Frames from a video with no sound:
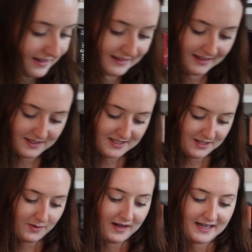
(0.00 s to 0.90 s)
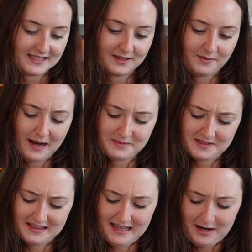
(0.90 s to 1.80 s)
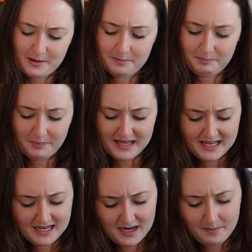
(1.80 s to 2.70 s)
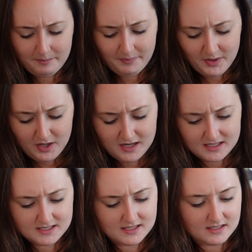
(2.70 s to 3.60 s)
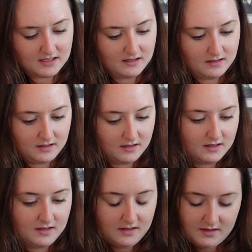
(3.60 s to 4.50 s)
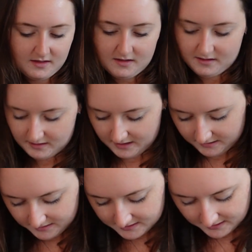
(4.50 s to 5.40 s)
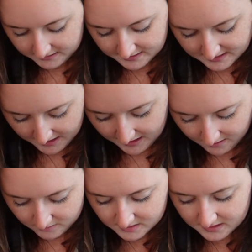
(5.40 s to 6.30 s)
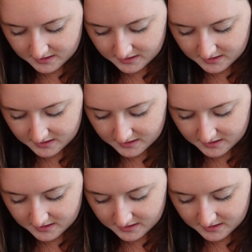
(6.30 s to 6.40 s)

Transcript: and they are so nicely wrapped, and they are big books. Oh. Okay, let's get these out.